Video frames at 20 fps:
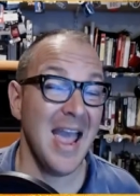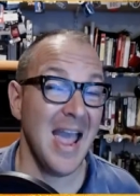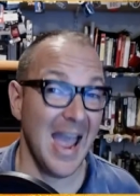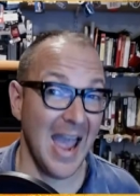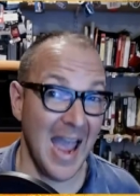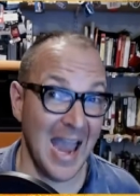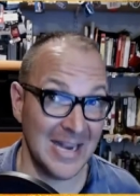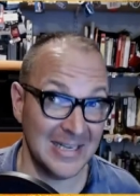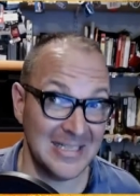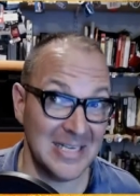
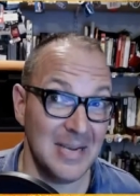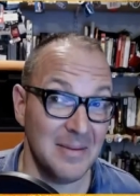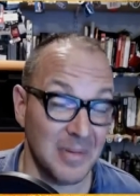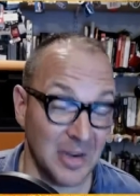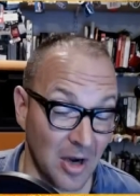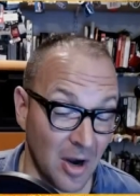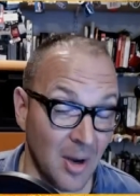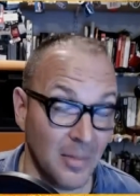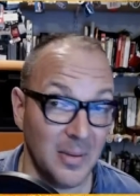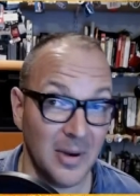
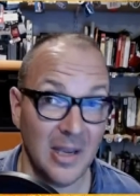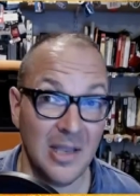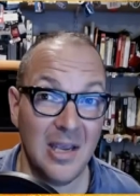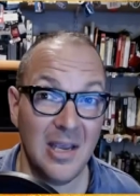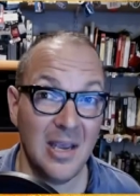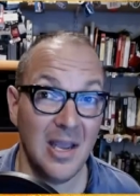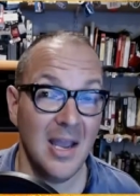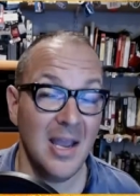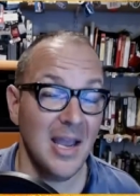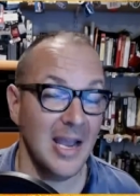anti-monopoly
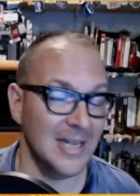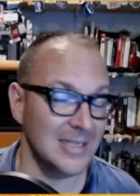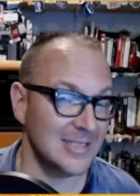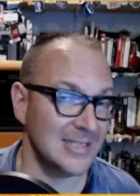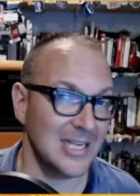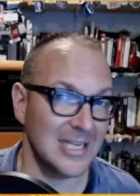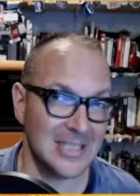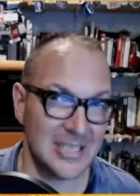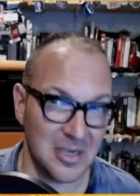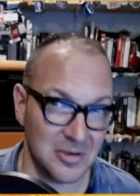and
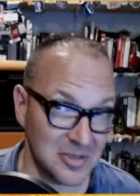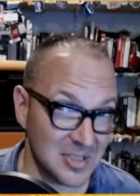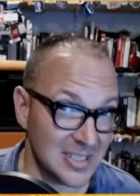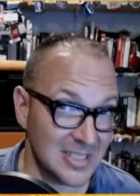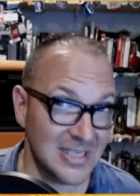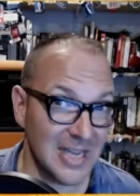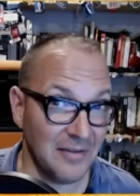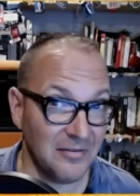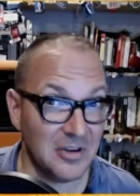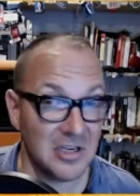sets out
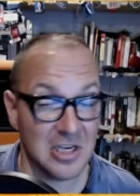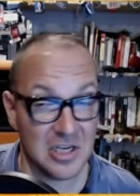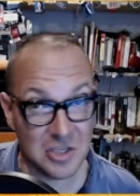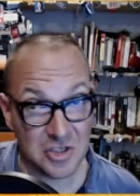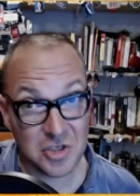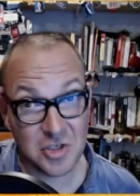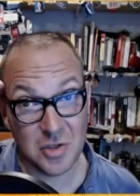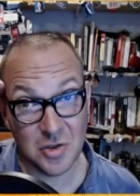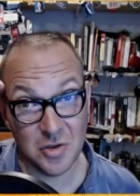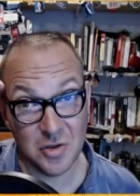
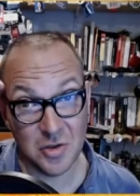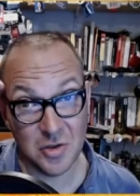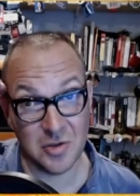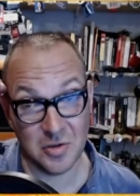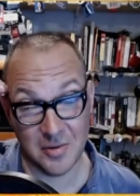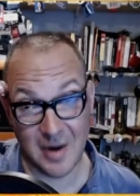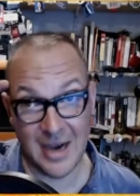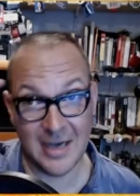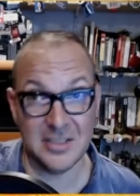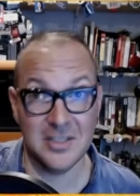72
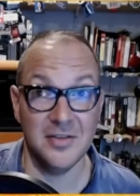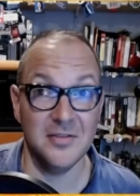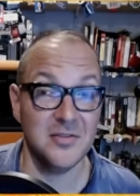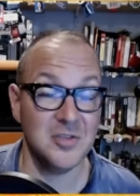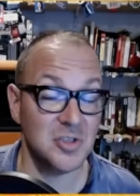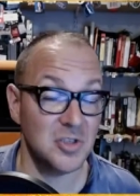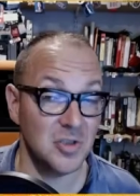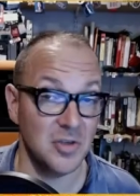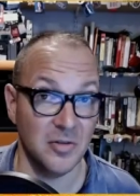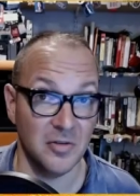directives
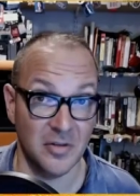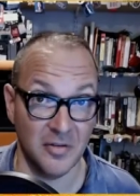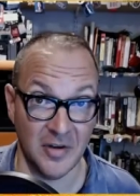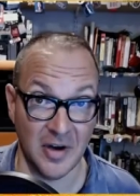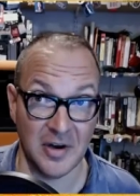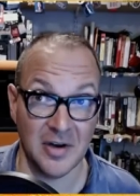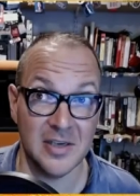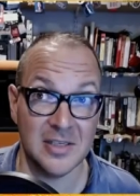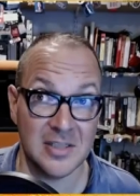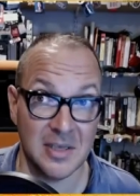to the
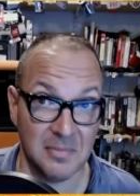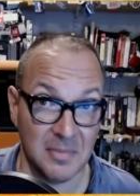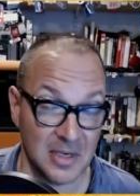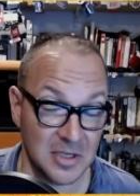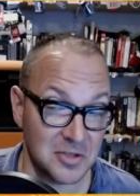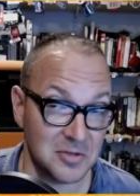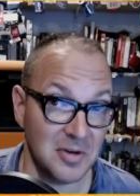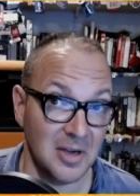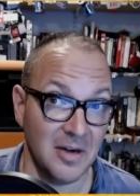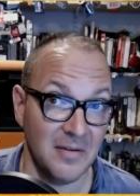various
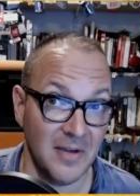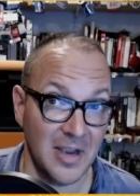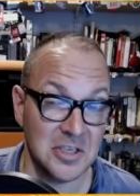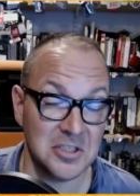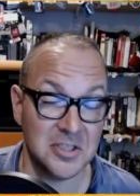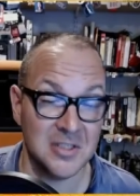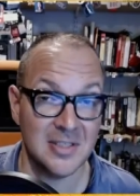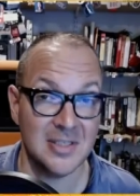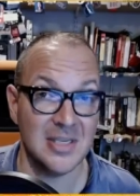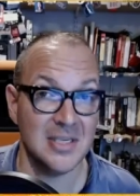administrative
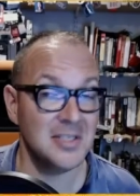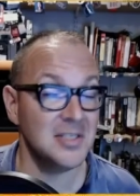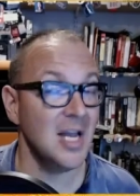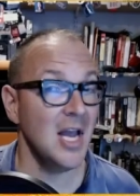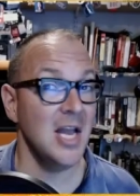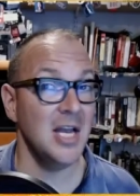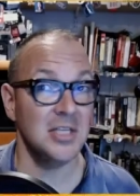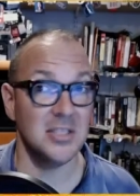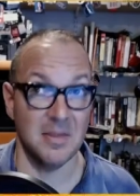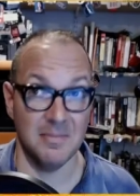agencies
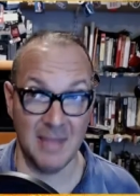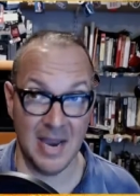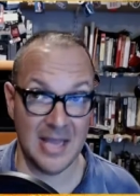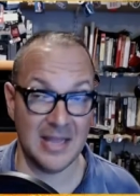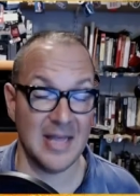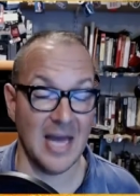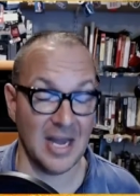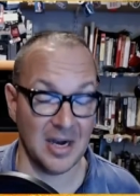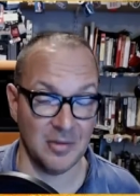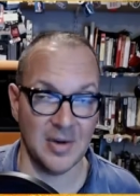to make
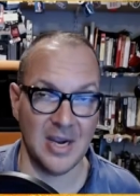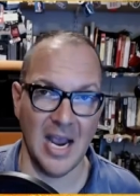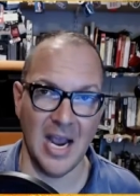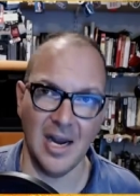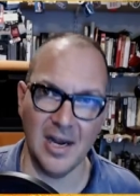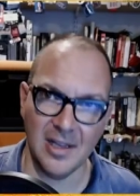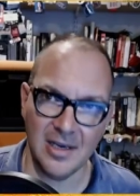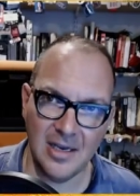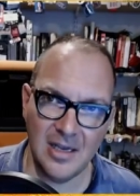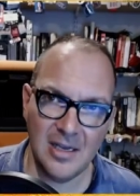that a
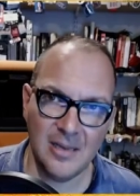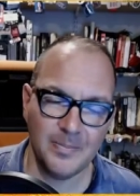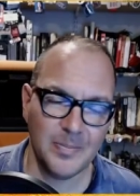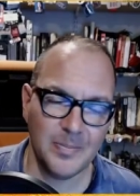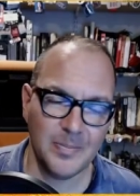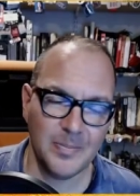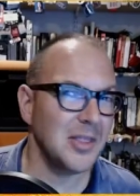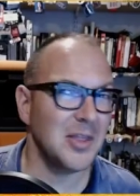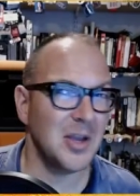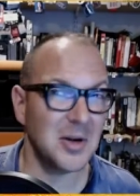reality.
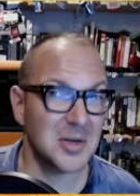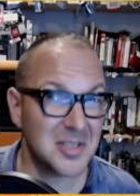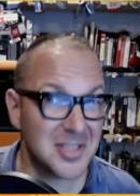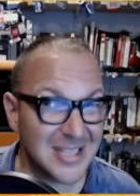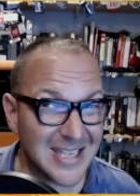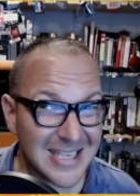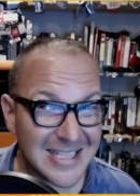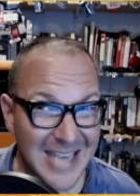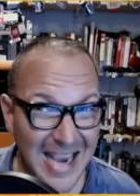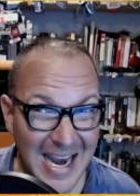There are
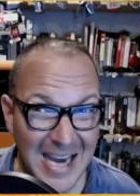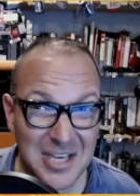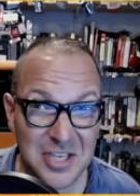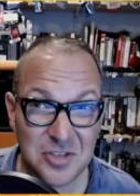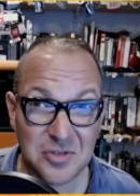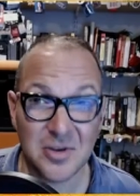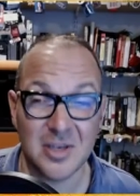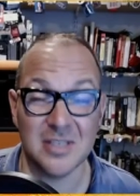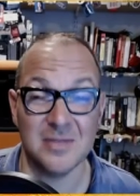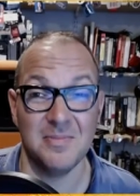6
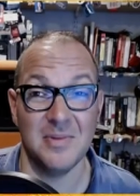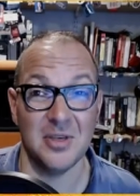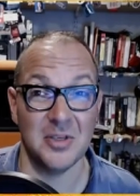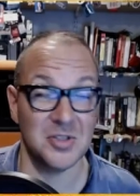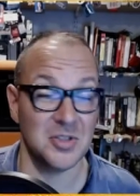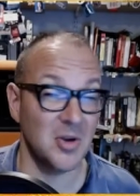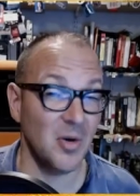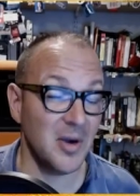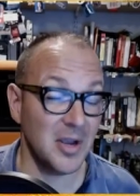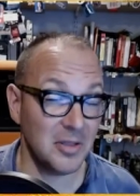antitrust bills
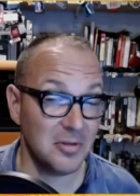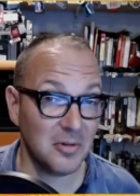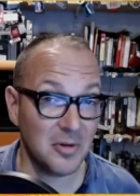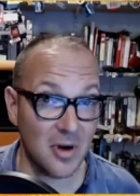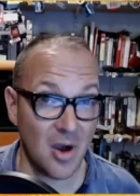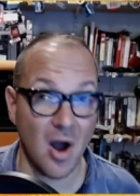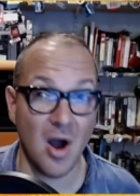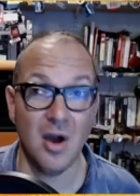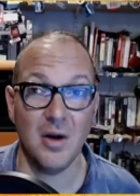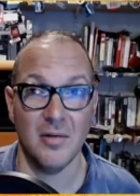going through
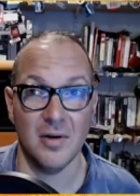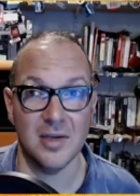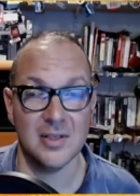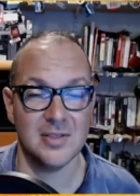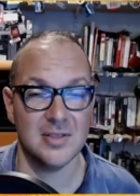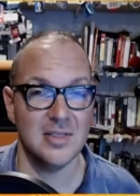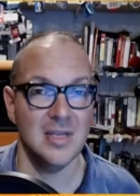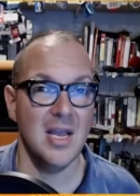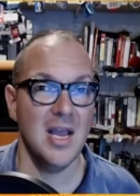Congress.